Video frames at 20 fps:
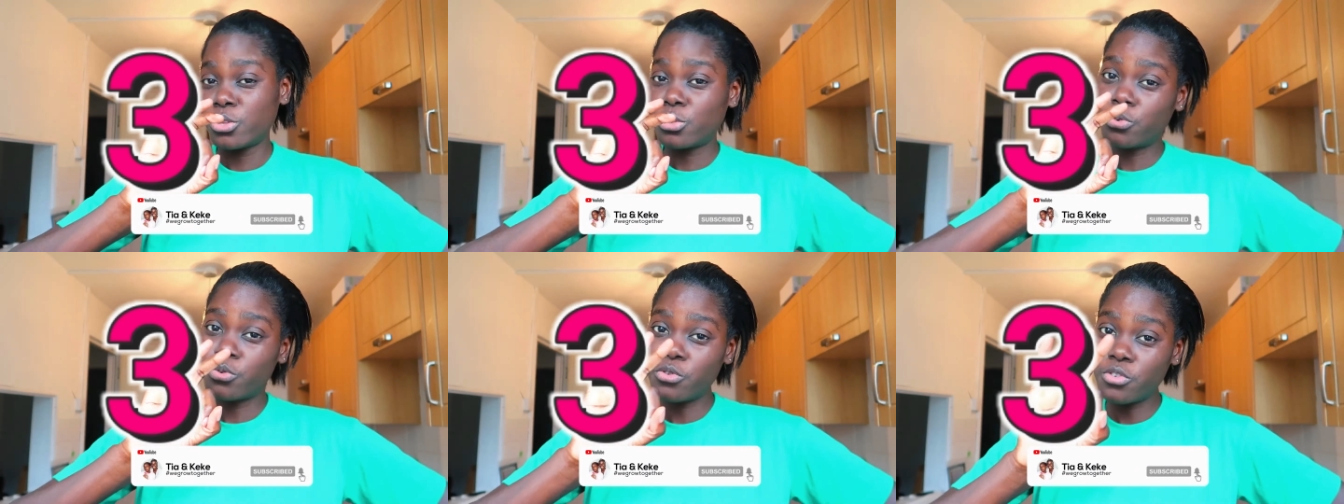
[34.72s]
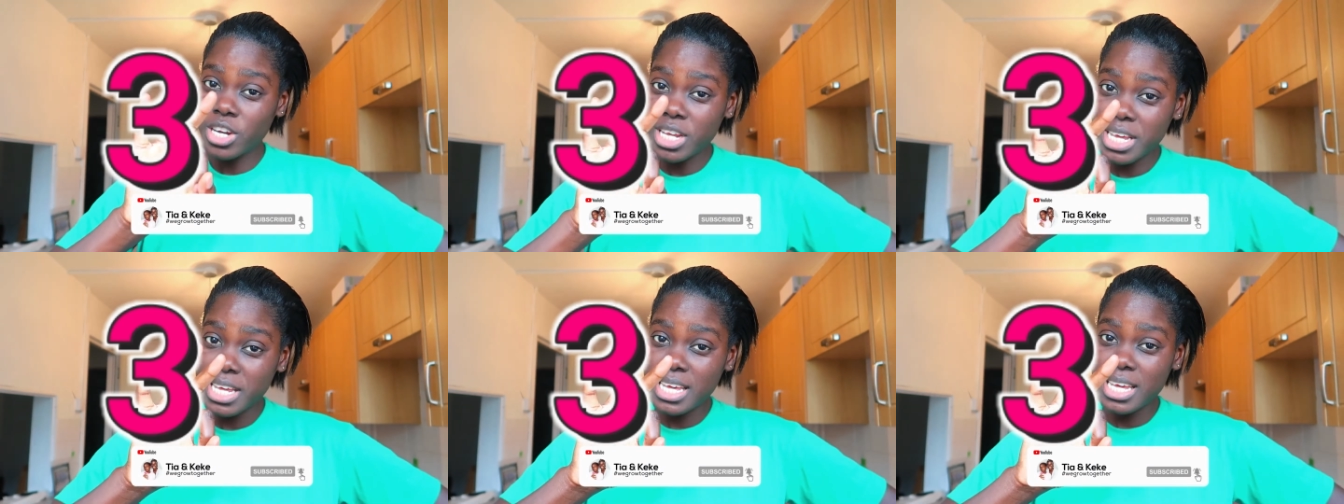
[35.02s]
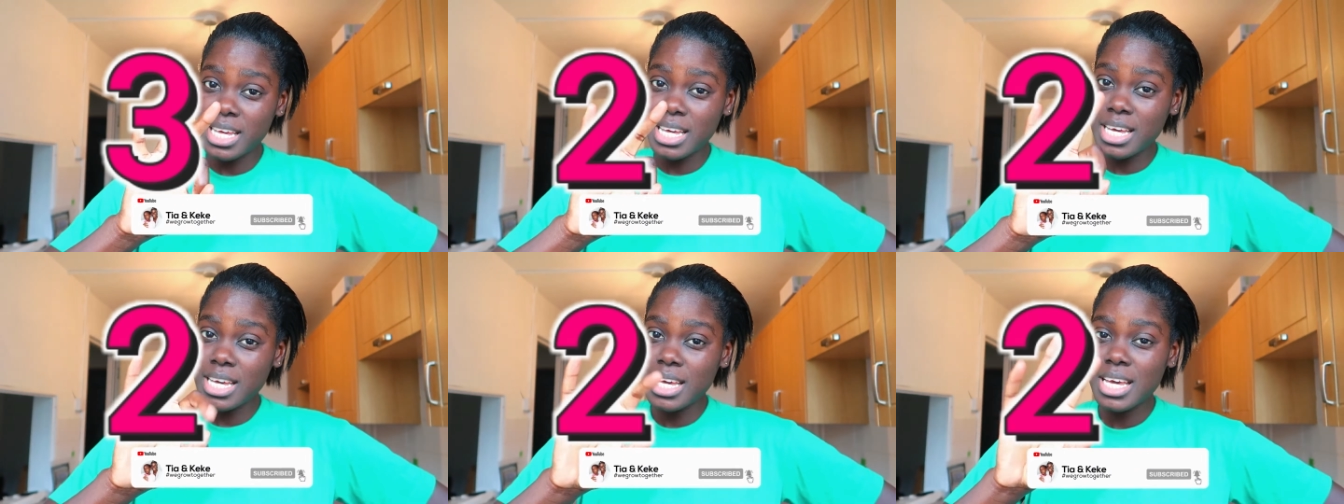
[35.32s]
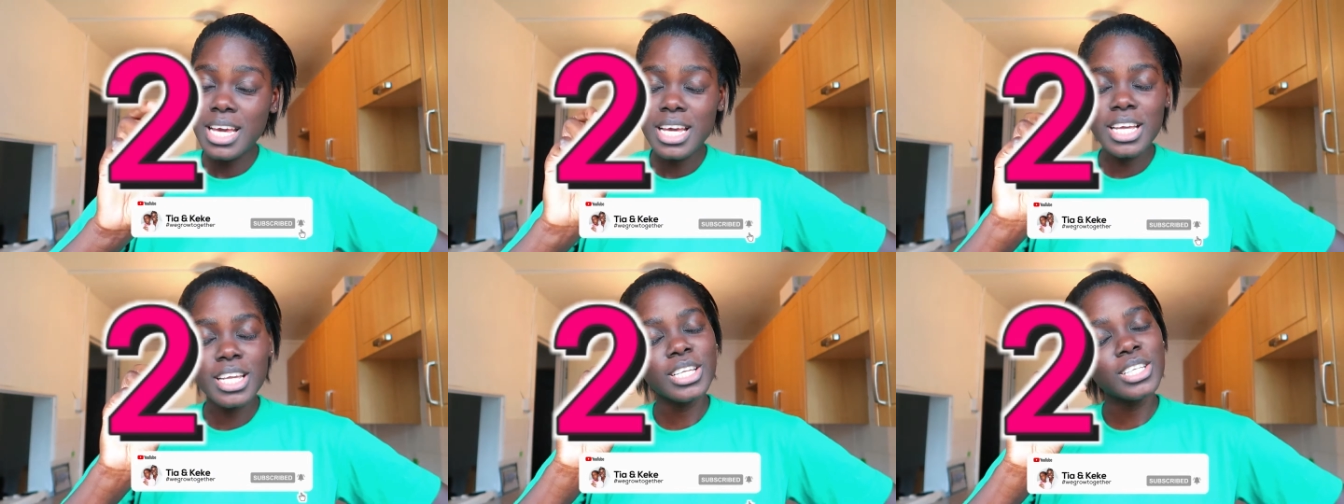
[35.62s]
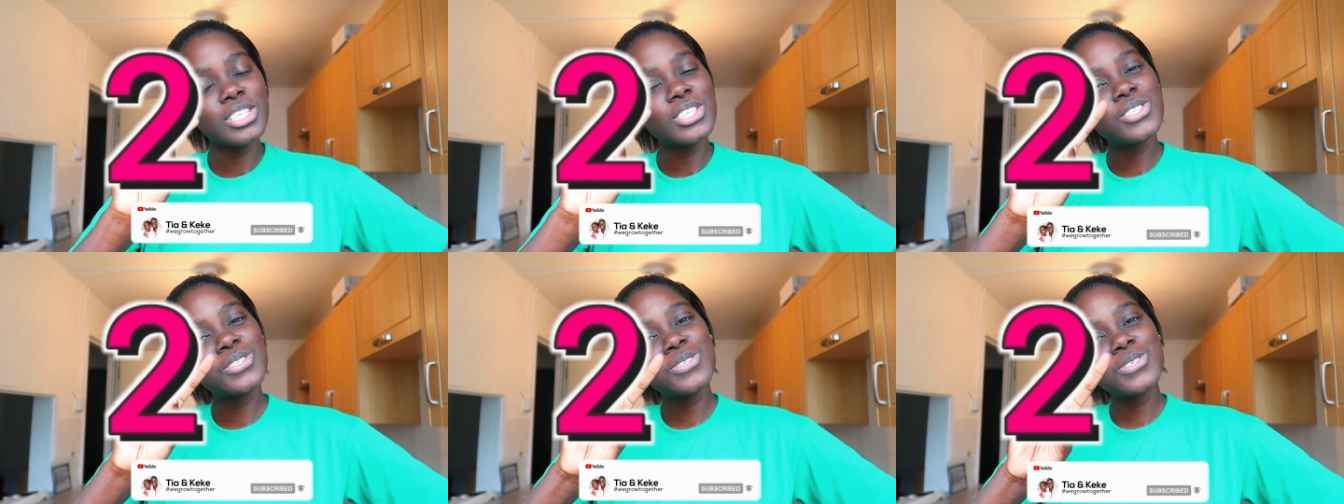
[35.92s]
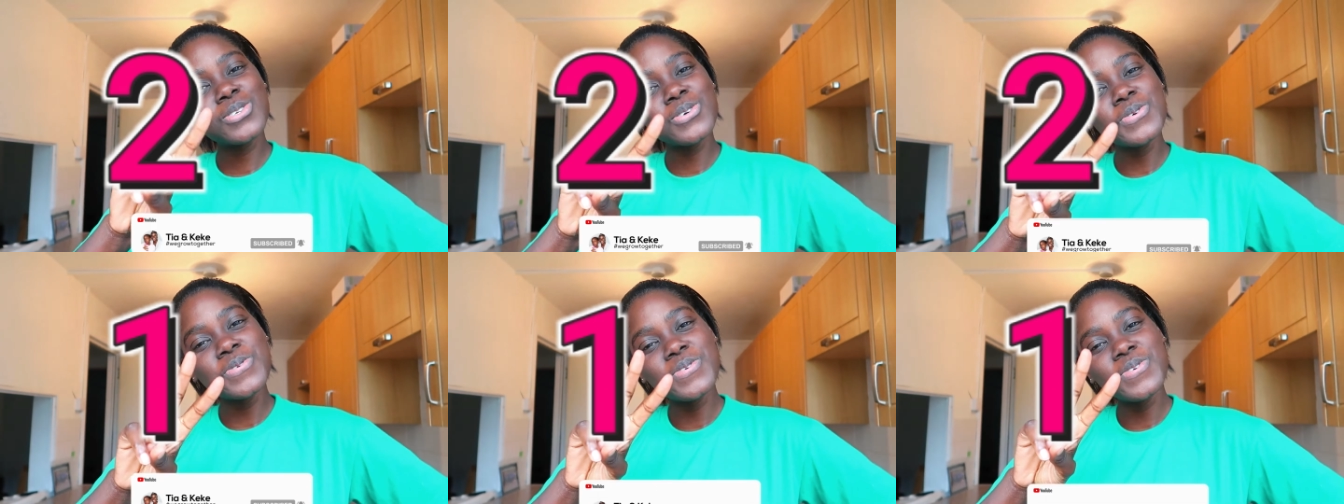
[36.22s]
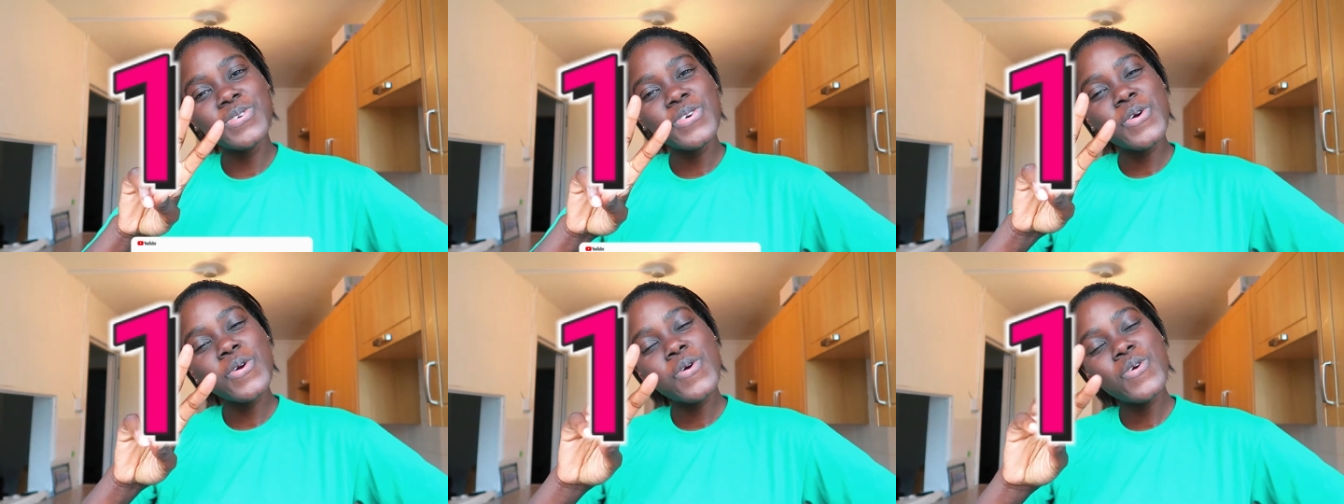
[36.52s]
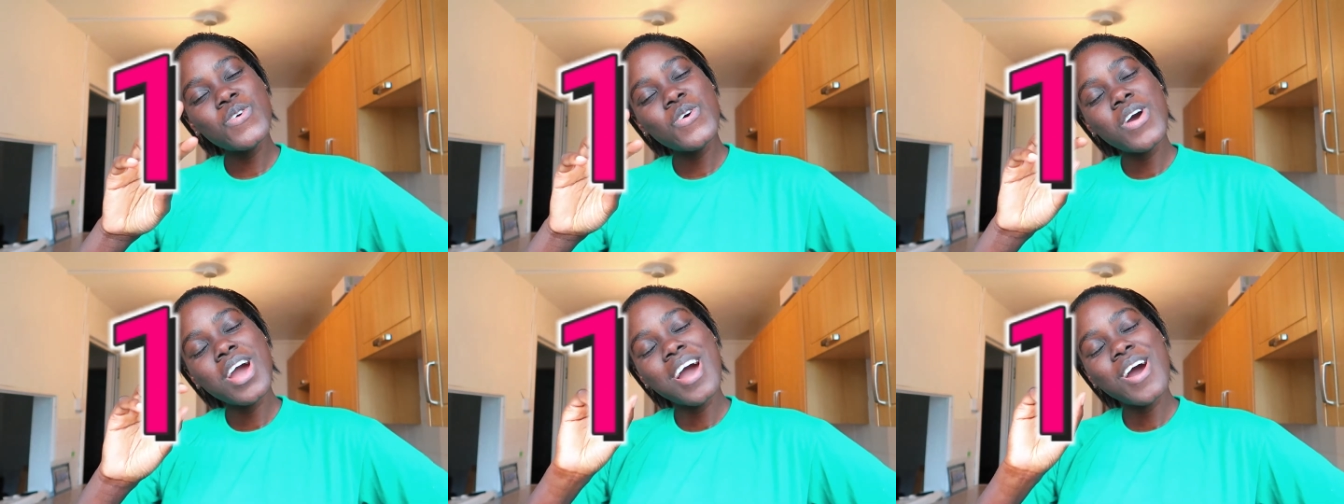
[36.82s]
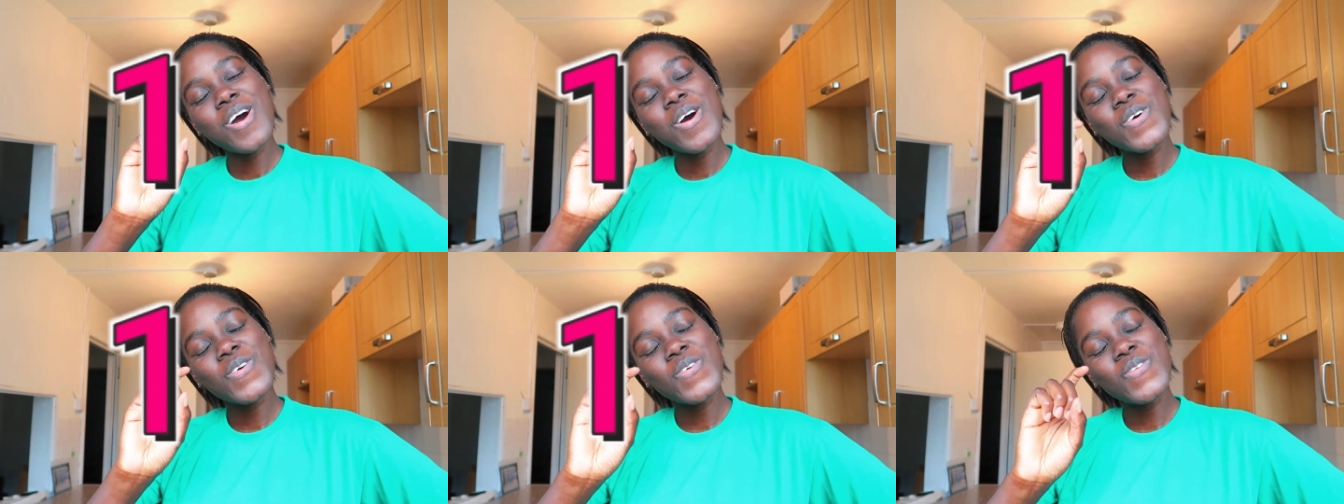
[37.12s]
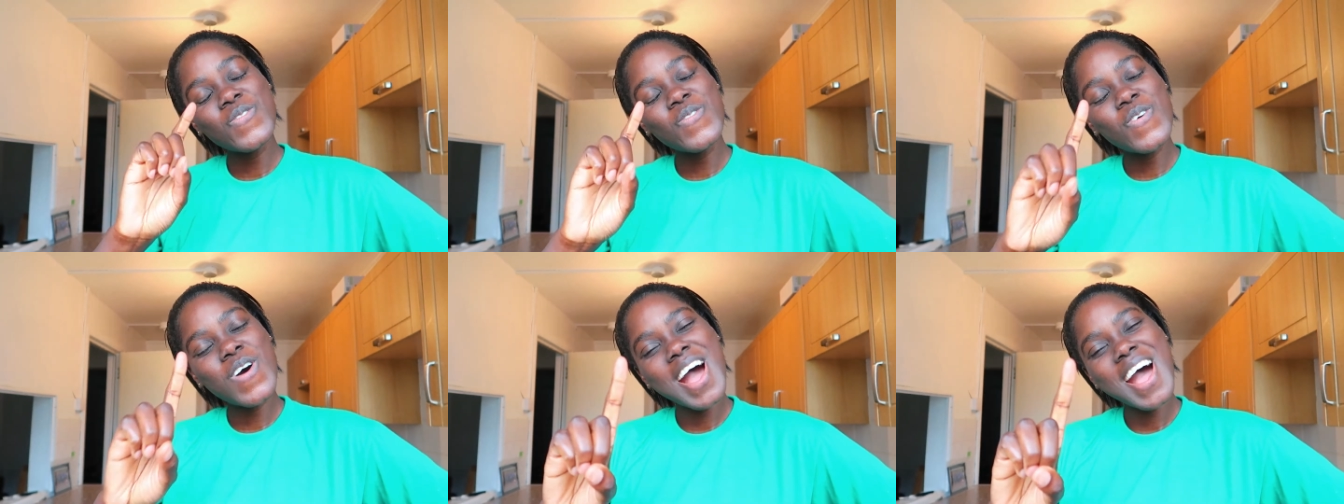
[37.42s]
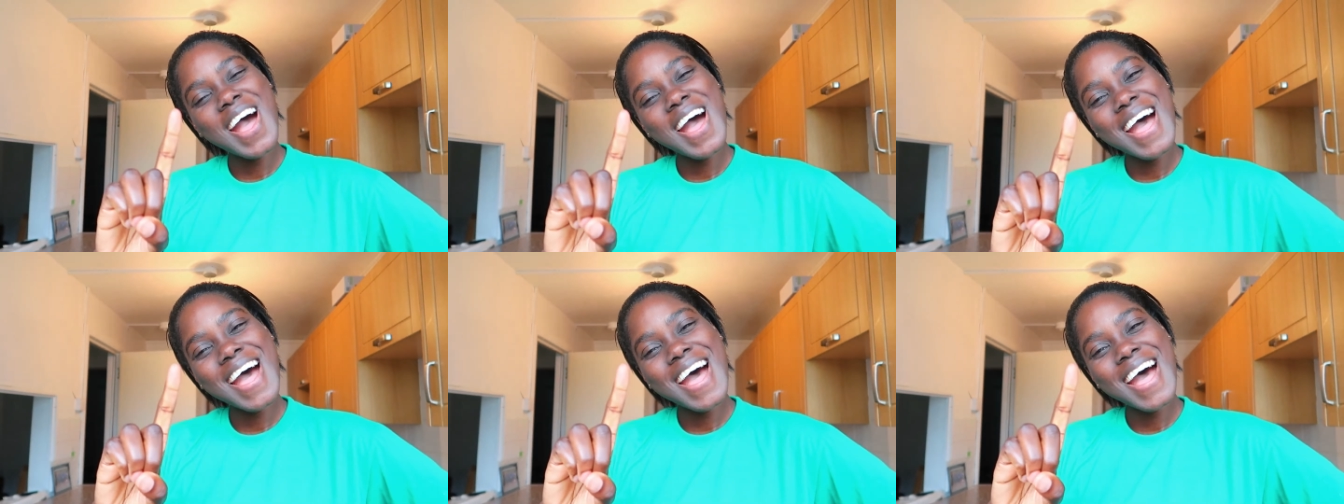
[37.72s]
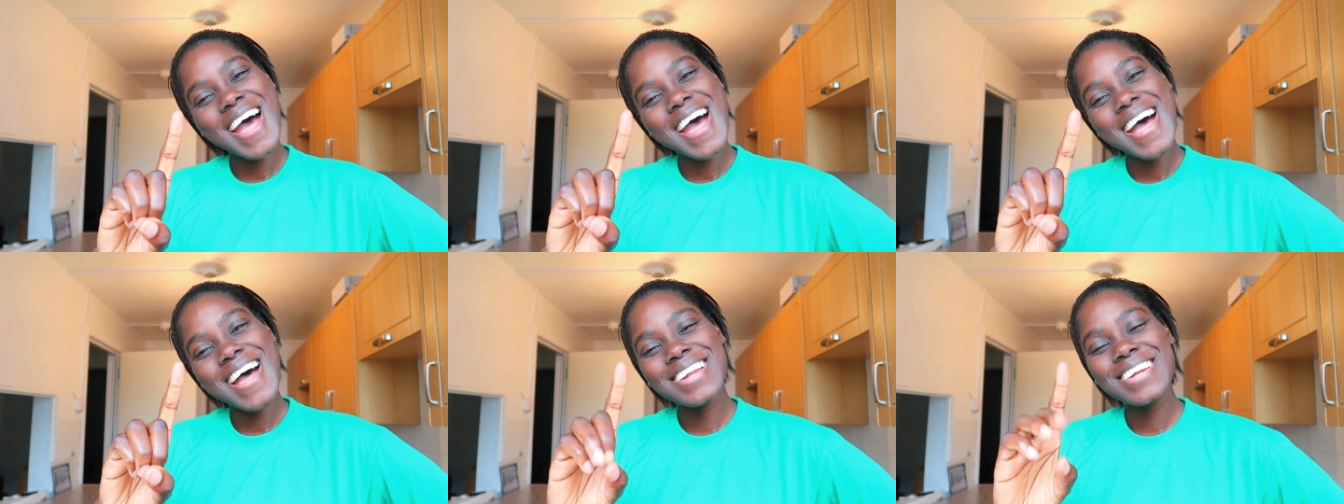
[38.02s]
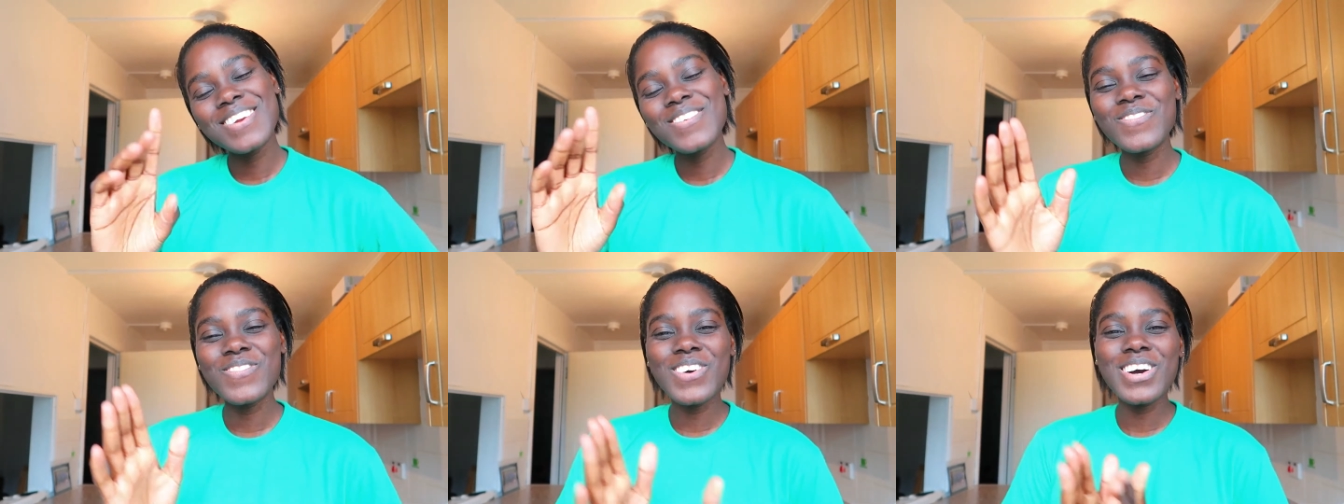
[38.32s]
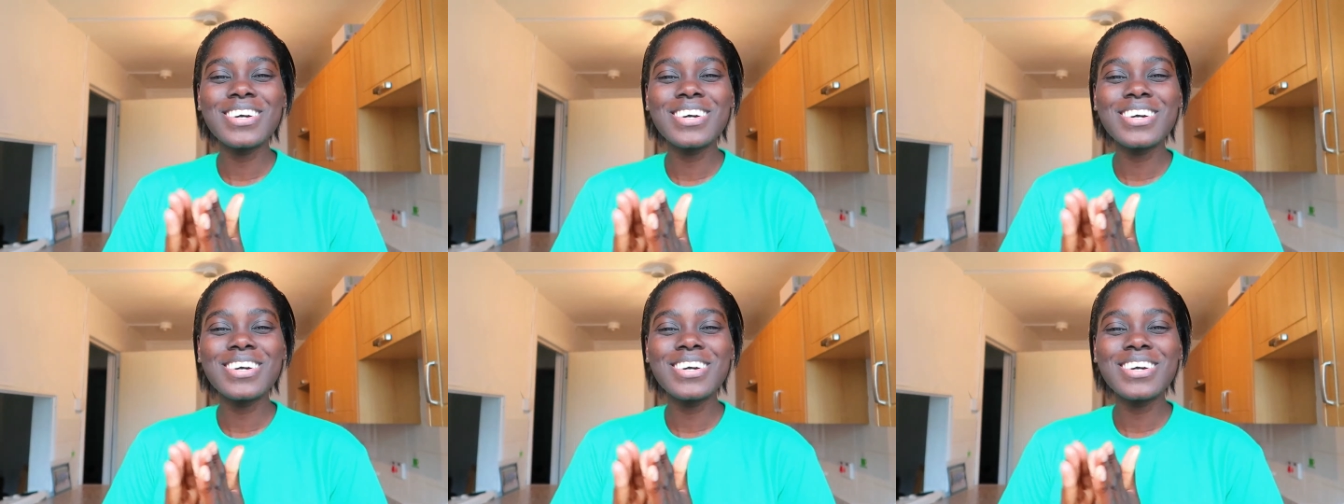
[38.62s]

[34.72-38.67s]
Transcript: three two one.